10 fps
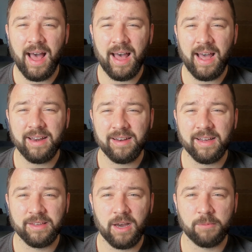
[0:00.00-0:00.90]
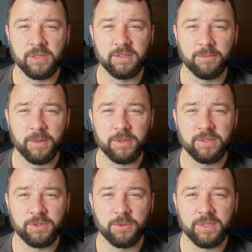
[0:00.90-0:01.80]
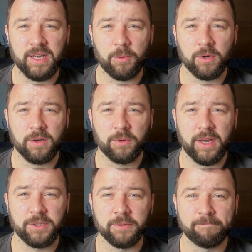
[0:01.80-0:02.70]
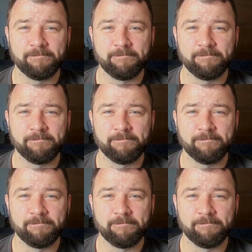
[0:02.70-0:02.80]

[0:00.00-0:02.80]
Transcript: I'd like the option to be able to choose a network location.